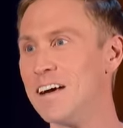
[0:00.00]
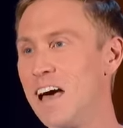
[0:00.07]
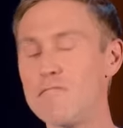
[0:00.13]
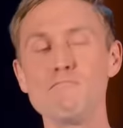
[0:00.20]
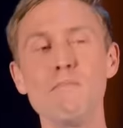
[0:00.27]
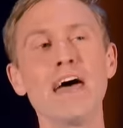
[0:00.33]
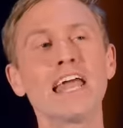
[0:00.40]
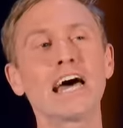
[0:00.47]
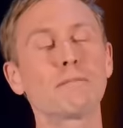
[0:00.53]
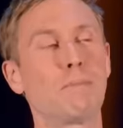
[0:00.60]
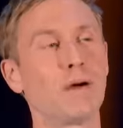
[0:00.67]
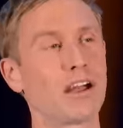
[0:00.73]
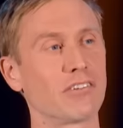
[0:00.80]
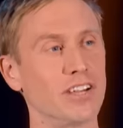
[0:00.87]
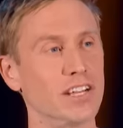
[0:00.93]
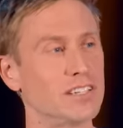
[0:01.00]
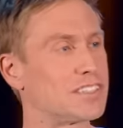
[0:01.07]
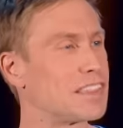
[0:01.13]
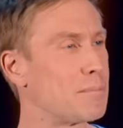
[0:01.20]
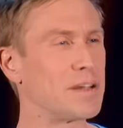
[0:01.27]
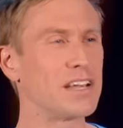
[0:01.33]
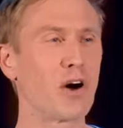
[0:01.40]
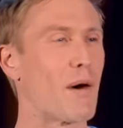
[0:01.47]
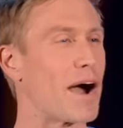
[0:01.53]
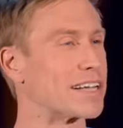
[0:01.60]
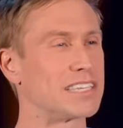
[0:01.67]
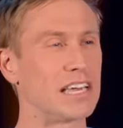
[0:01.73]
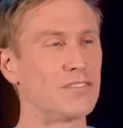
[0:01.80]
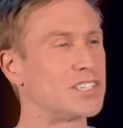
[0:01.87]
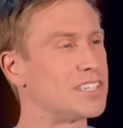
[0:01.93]
if men had periods, there'd be no
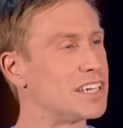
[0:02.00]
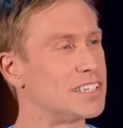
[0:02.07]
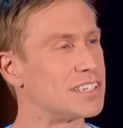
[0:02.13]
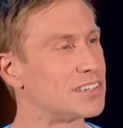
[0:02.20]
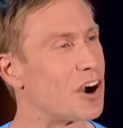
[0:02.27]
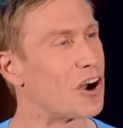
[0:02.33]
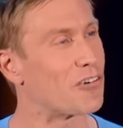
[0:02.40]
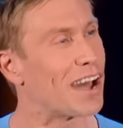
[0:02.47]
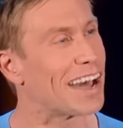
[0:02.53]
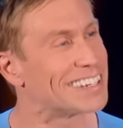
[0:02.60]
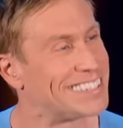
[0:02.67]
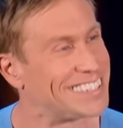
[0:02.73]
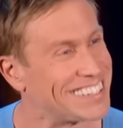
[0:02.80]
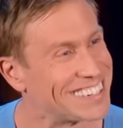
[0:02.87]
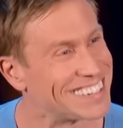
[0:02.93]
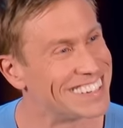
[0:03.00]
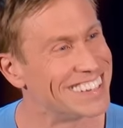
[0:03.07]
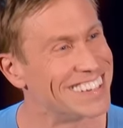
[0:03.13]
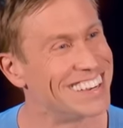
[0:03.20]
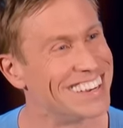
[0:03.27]
activities in our ads.